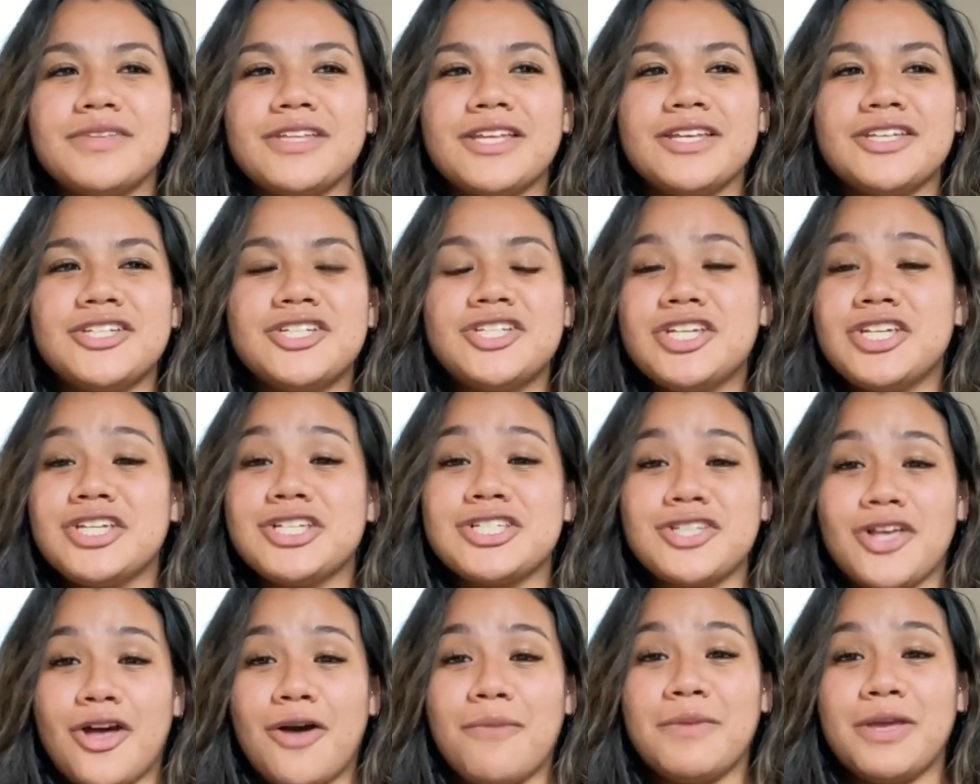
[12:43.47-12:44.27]
She
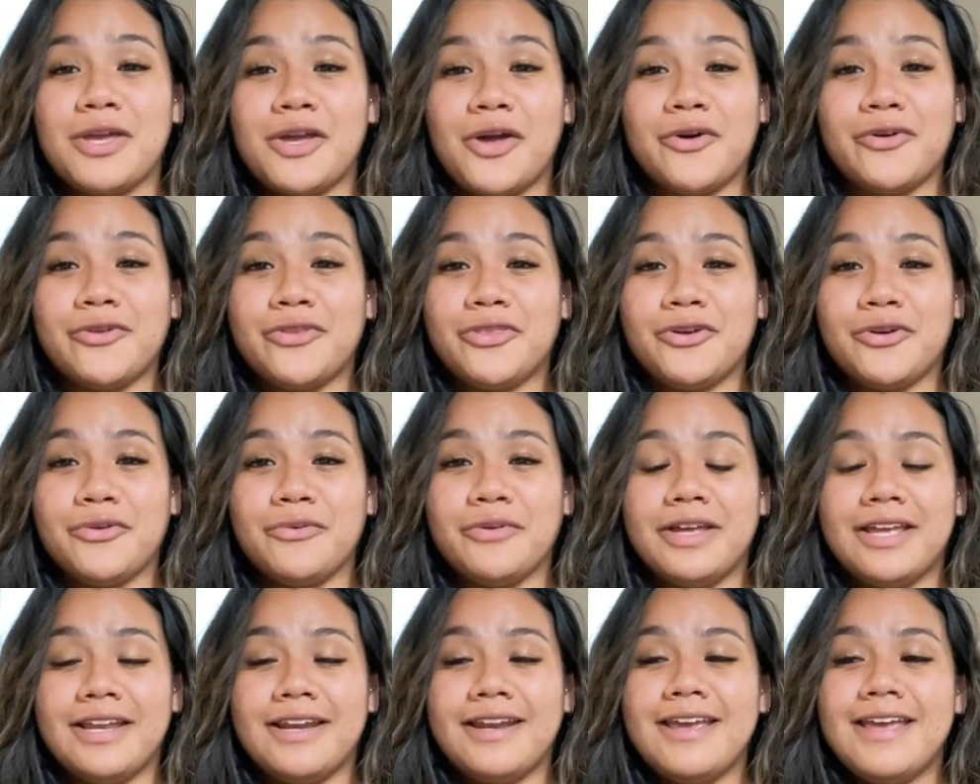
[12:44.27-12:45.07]
saw me go through
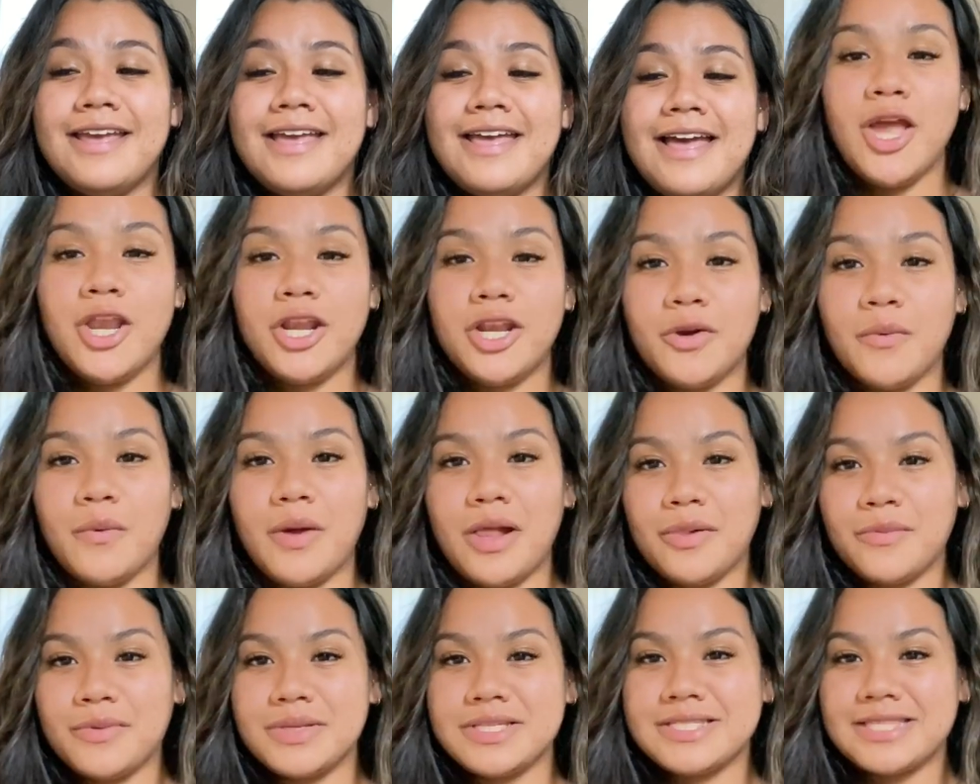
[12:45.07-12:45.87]
it.
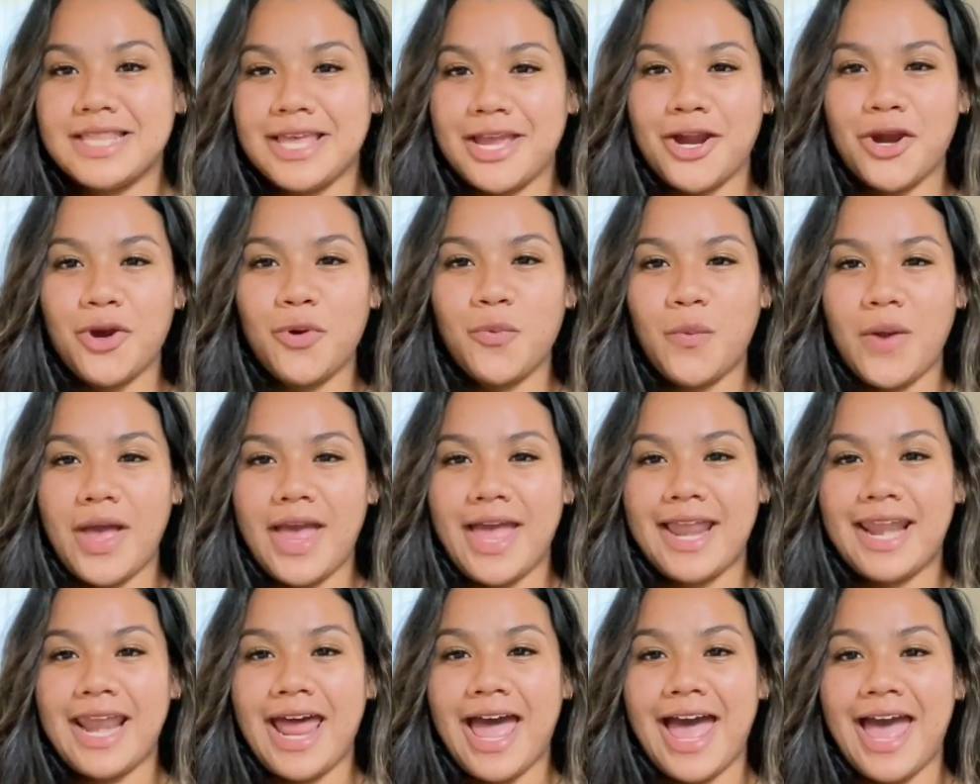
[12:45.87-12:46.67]
Noelle was there
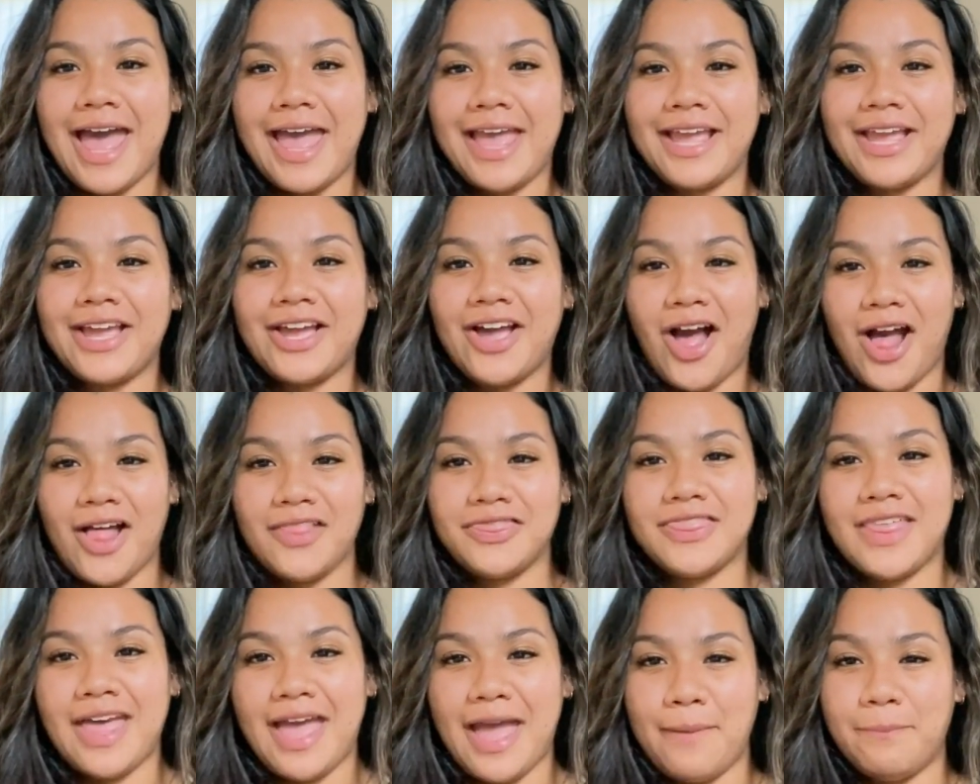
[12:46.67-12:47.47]
when I
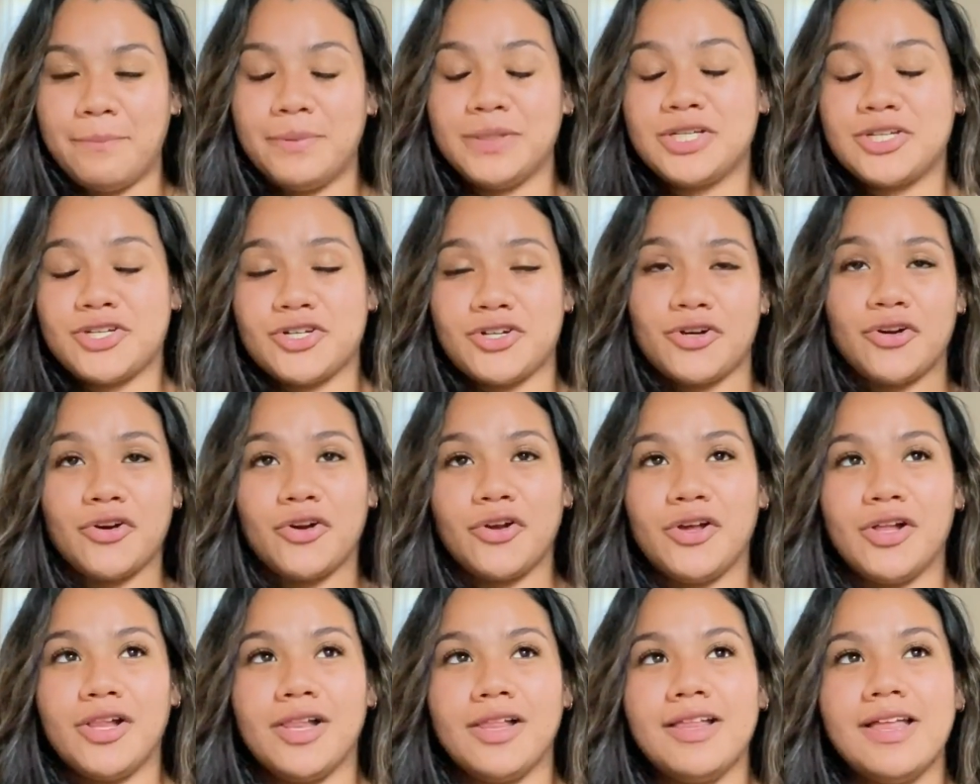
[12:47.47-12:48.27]
got the
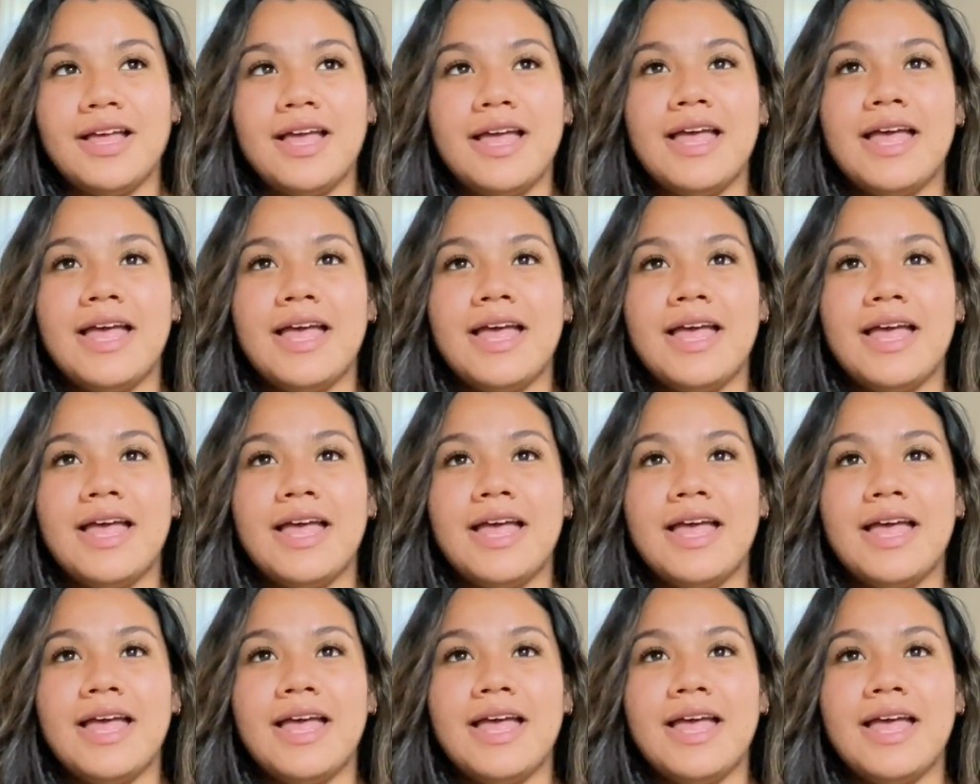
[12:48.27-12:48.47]
epidural.